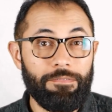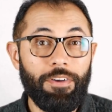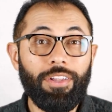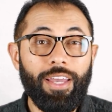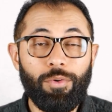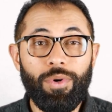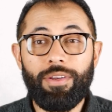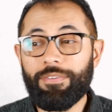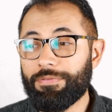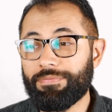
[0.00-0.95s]
felt like one
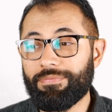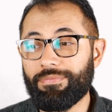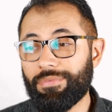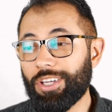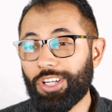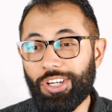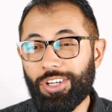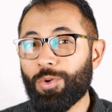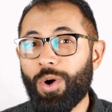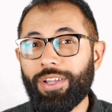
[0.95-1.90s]
of the
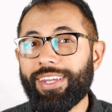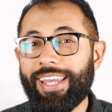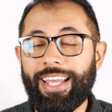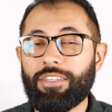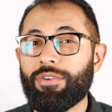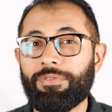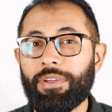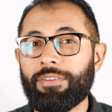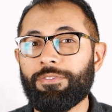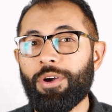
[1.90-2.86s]
good quality
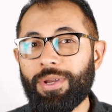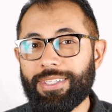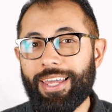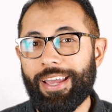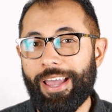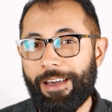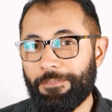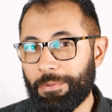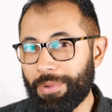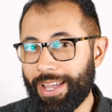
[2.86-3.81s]
anti-reflective coatings that I have
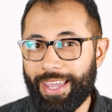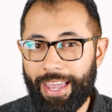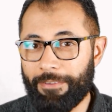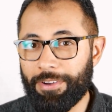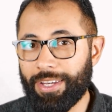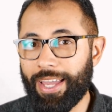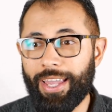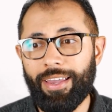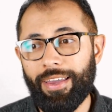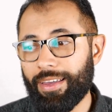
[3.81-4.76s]
on my
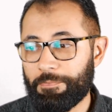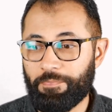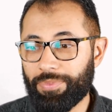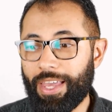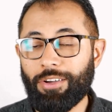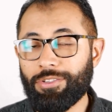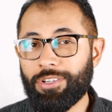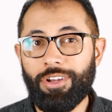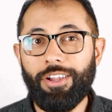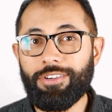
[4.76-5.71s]
everyday
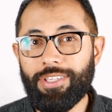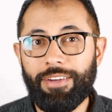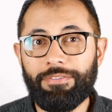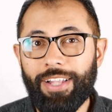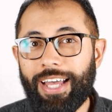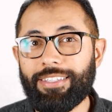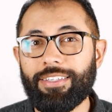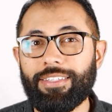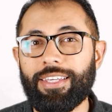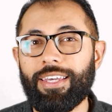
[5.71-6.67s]
$1,000 set of
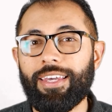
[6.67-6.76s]
glasses.